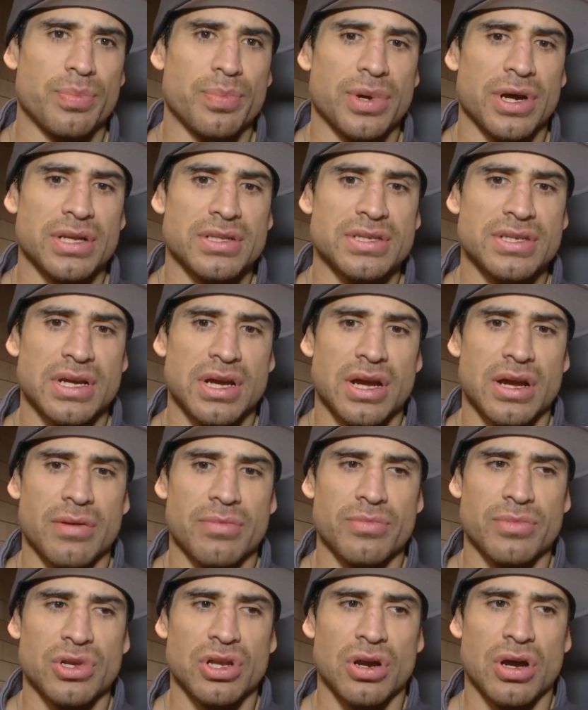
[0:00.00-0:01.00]
But
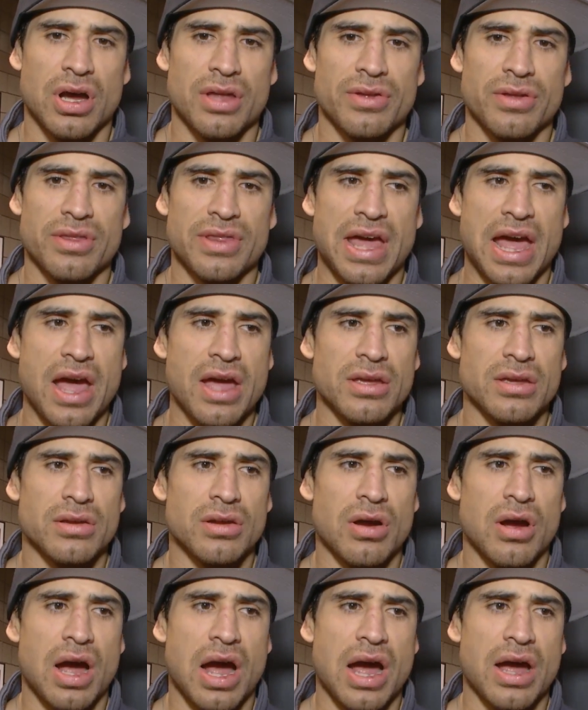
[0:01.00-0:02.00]
um, you know, other than that, you
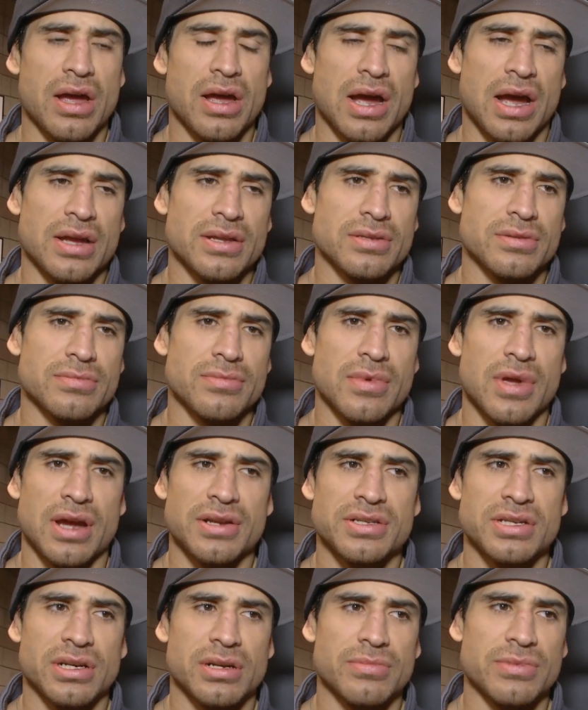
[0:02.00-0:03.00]
know, I, I,
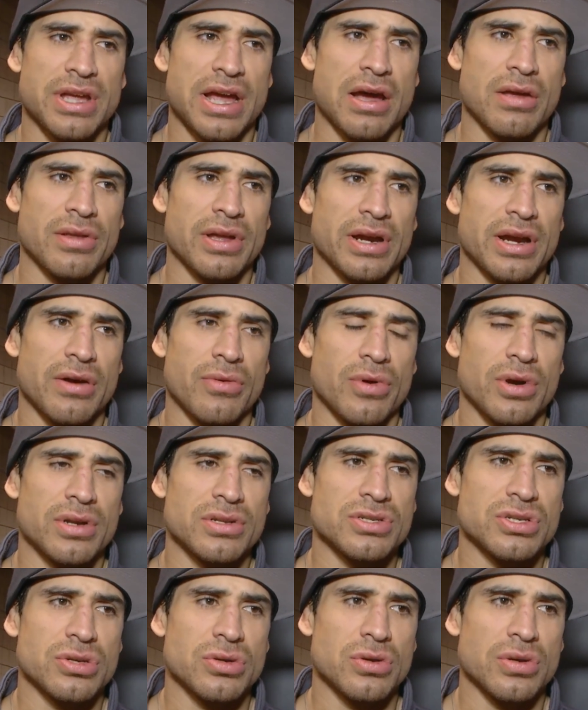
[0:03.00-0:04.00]
I, took him down like I
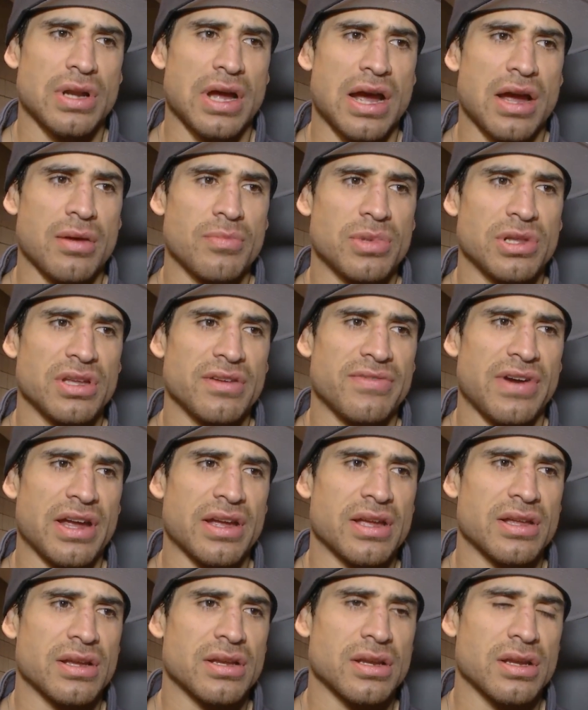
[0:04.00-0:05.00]
wanted to, and I believe I
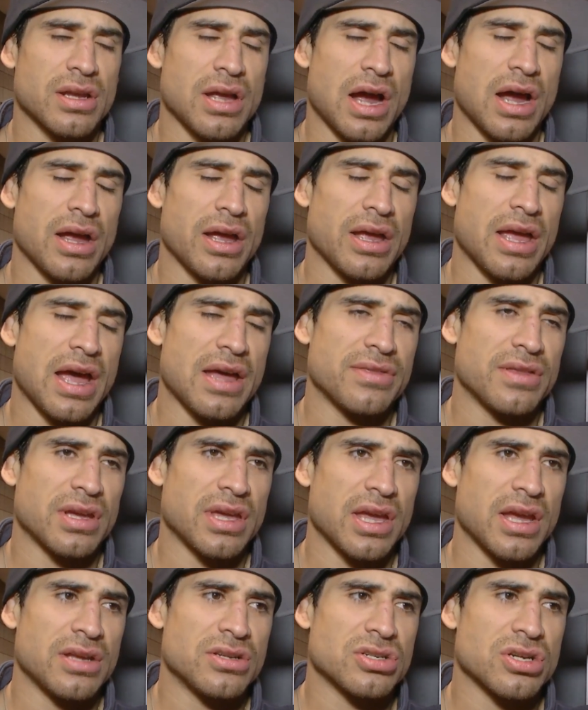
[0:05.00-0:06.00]
can. I had the
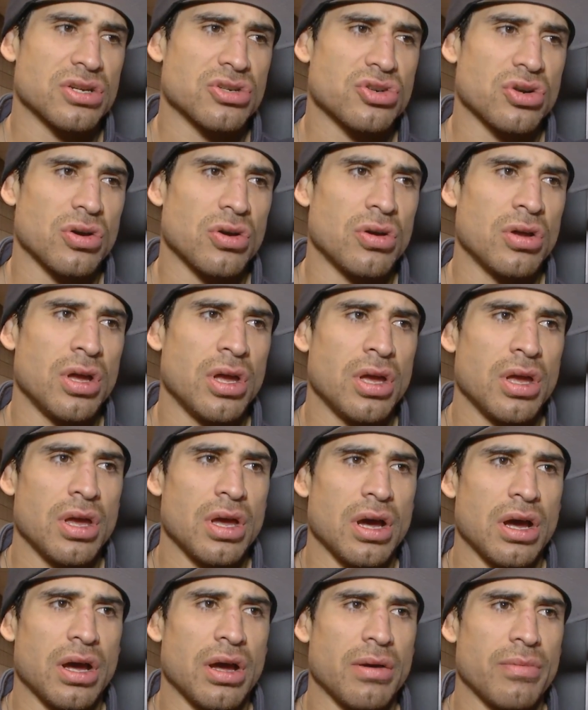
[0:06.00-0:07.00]
cage control.
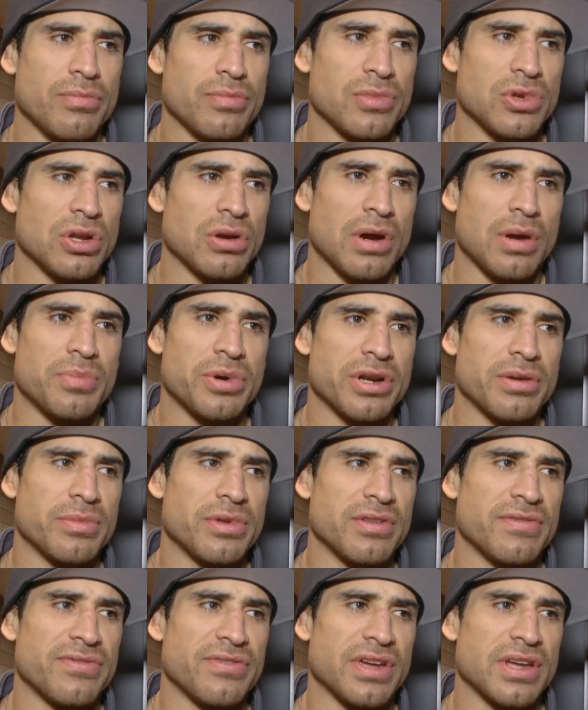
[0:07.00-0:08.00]
Um, you know, I put him
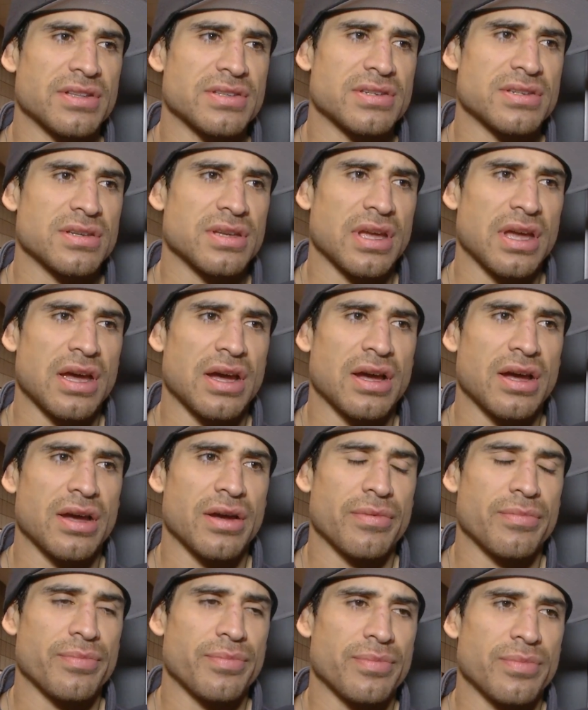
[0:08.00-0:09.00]
in the fence,
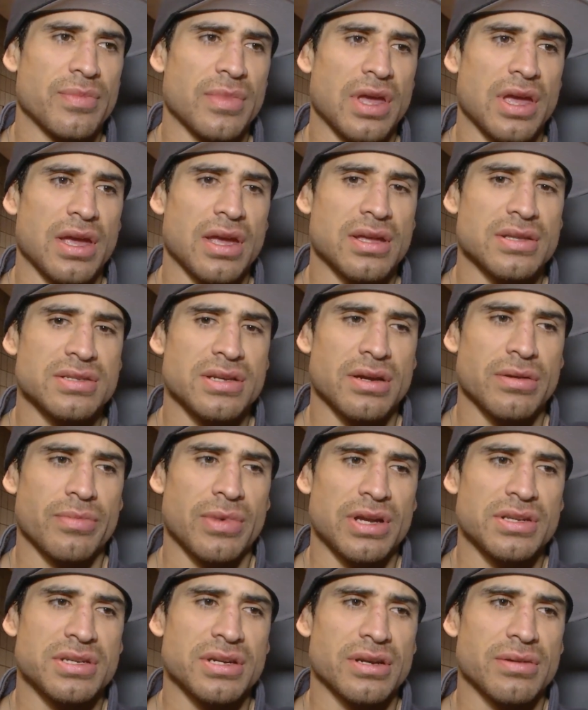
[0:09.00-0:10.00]
and
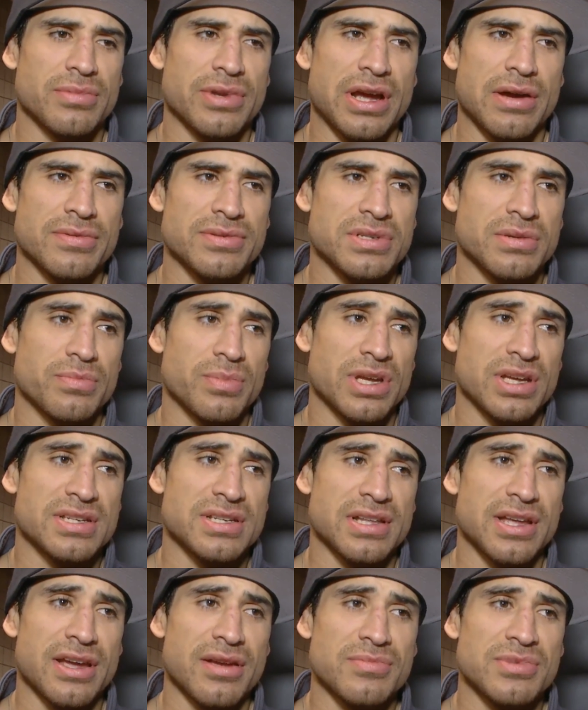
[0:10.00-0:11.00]
I took him down with some big
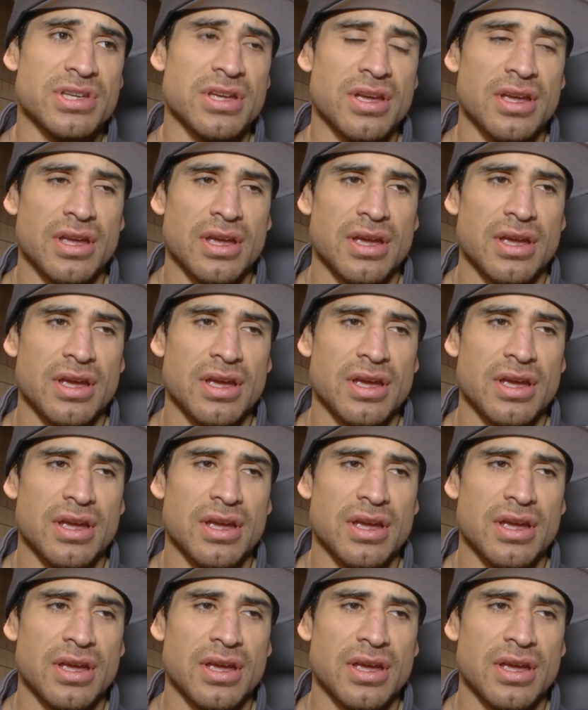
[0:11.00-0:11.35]
slams.